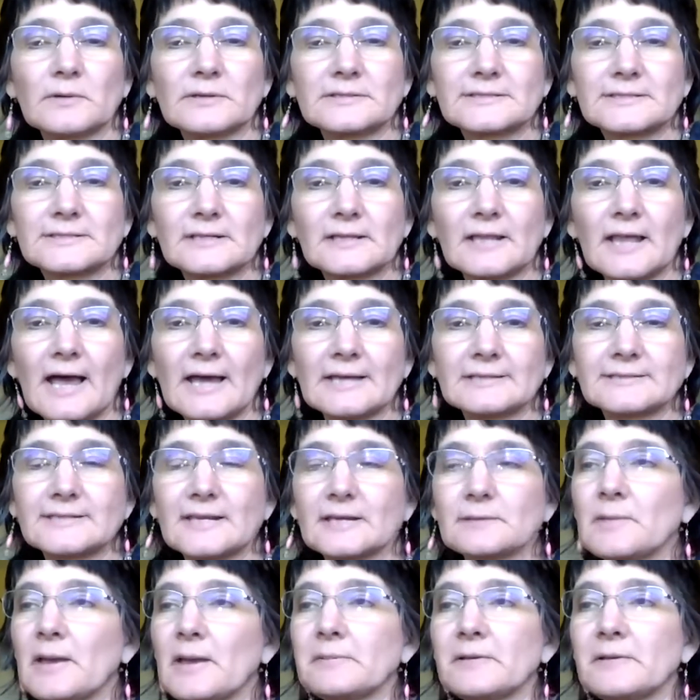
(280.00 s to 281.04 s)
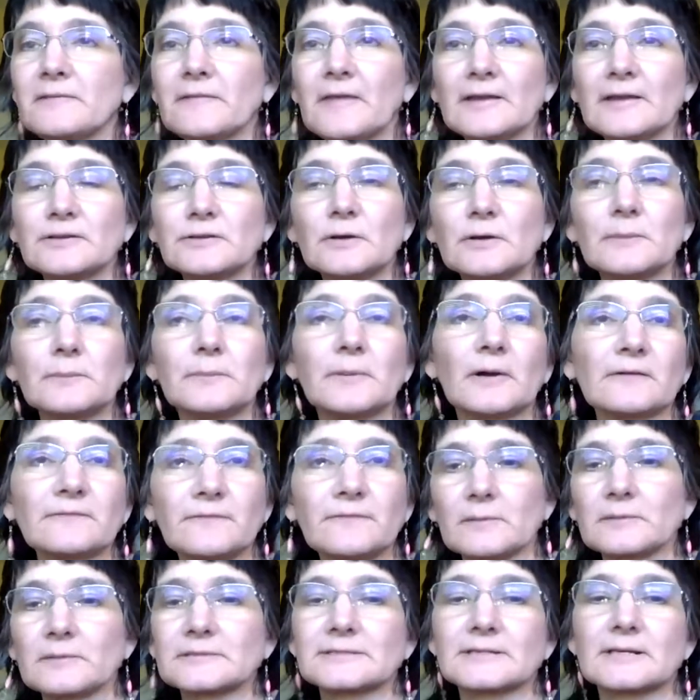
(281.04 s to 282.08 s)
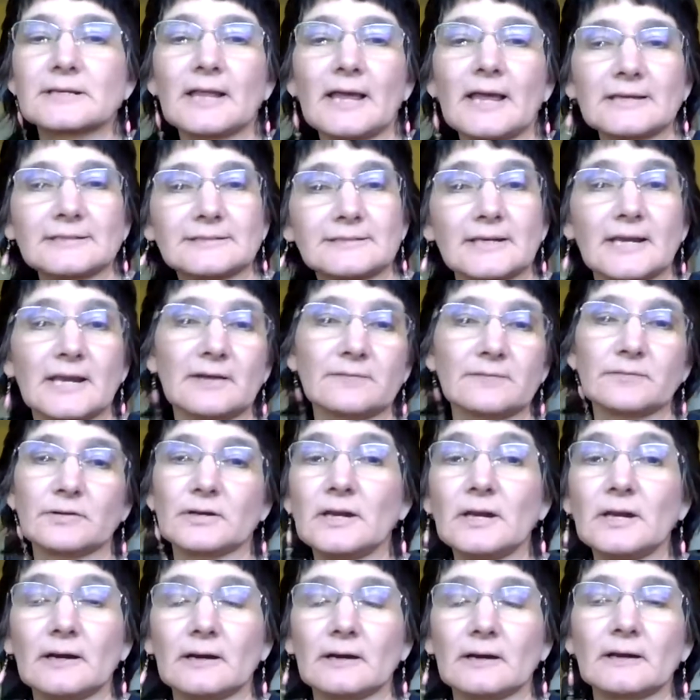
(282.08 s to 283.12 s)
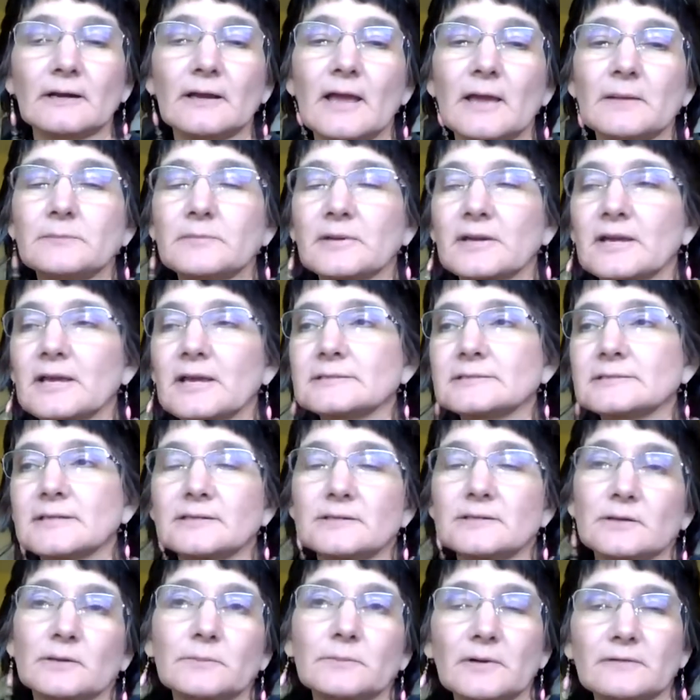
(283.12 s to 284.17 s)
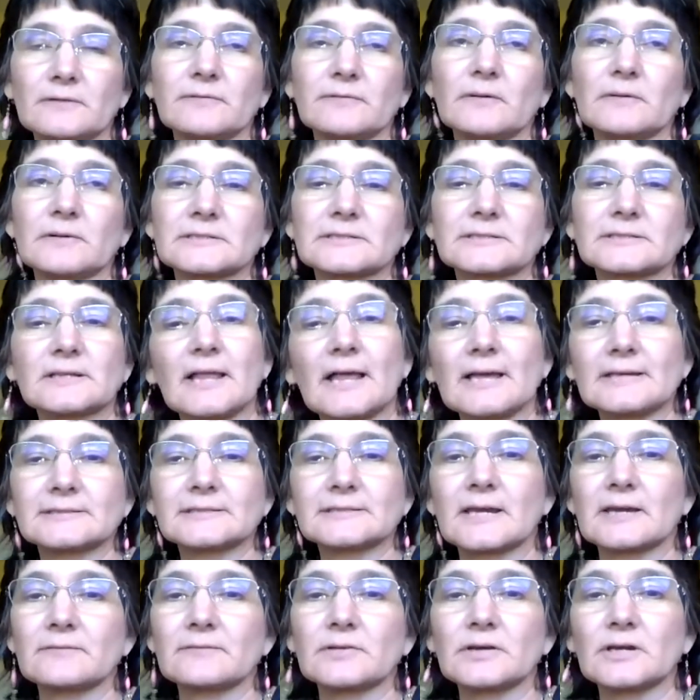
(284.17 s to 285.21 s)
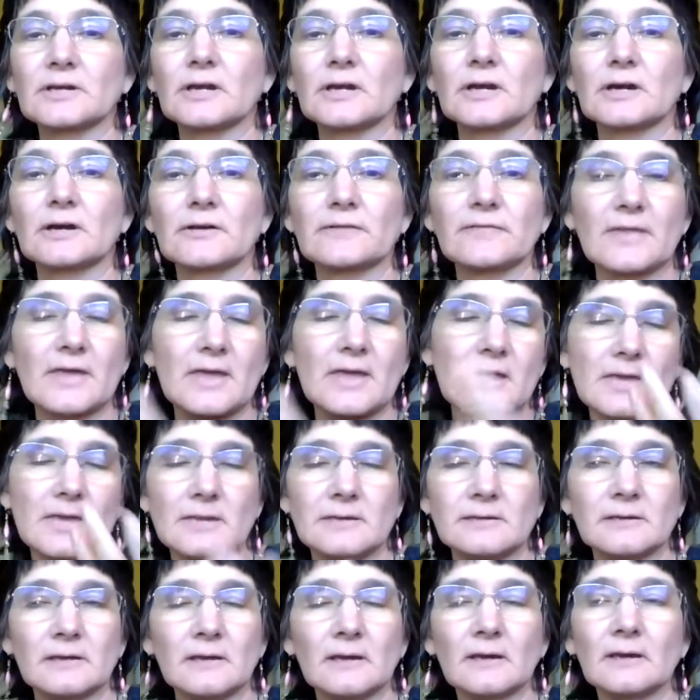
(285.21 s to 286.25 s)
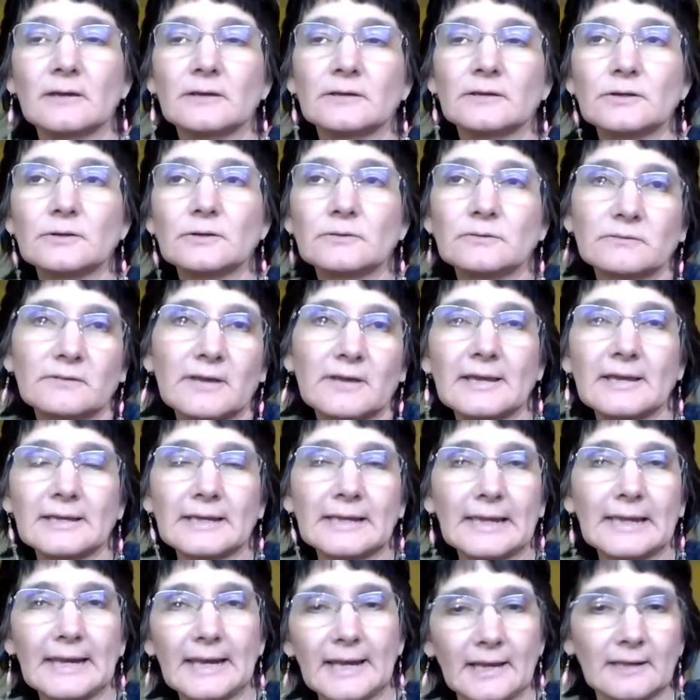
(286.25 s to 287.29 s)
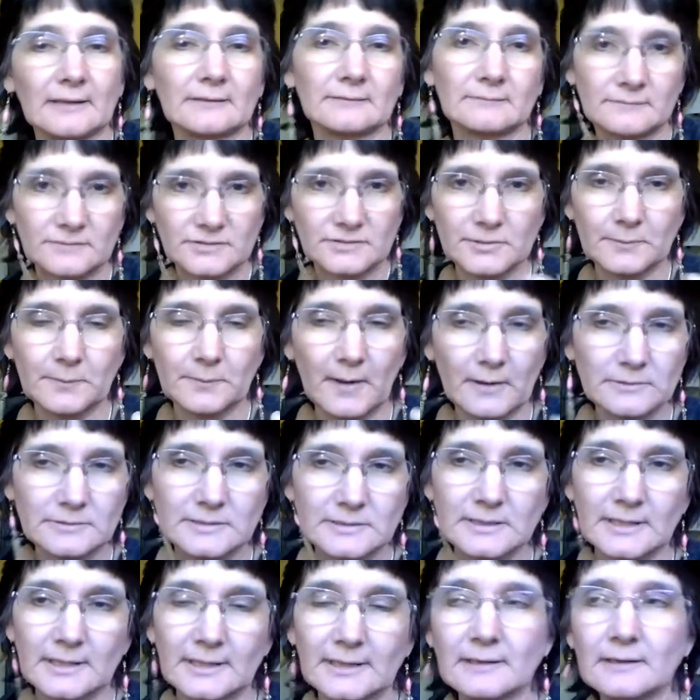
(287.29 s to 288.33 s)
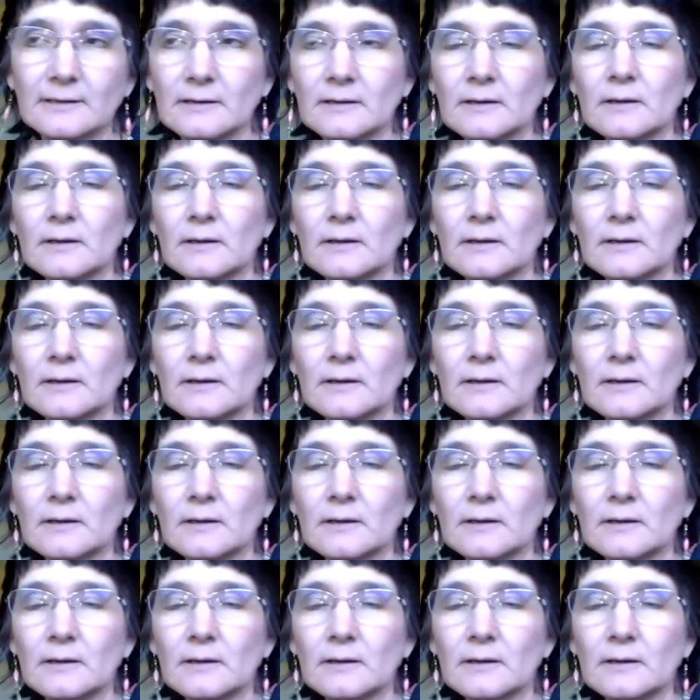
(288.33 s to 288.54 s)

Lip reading: Scholastic, maybe they do a book fair with Scholastic every year, and because they do a book fair with Scholastic every year, then you can't get in, supposedly.